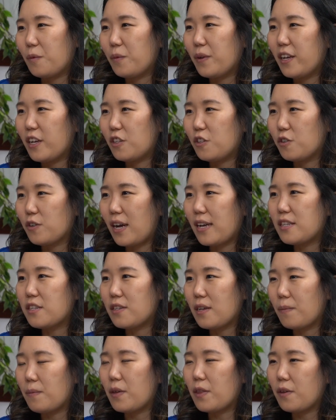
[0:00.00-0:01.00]
we address
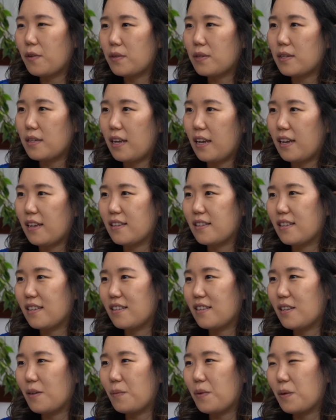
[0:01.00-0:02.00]
some of those things,
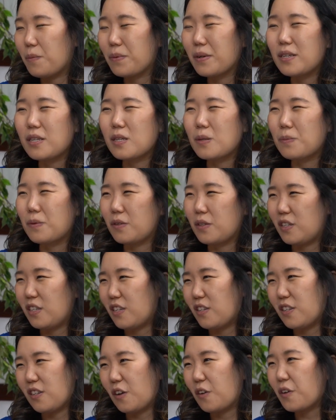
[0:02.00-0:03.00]
and some of the principles
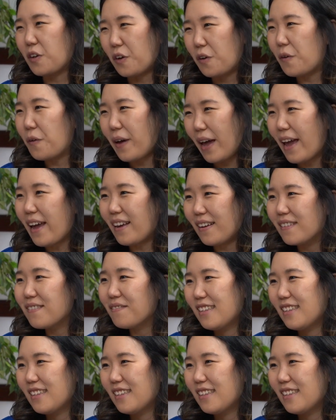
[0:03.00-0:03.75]
just don't go away.